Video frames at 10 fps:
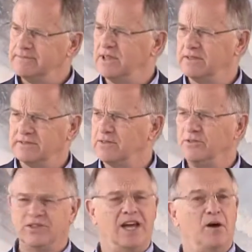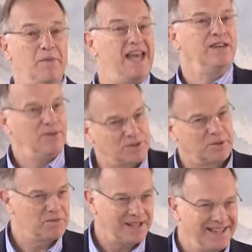Well, don't you say amen or
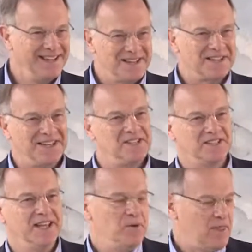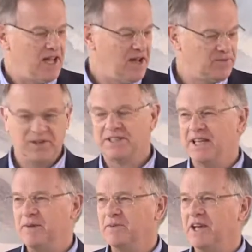something? At least after a
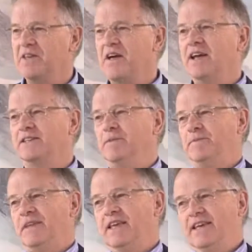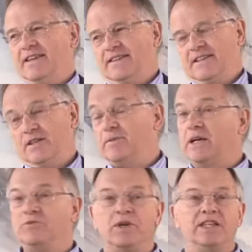statement like that.
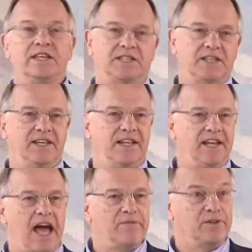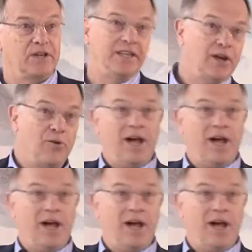Sometimes I read this in, in Africa and they go,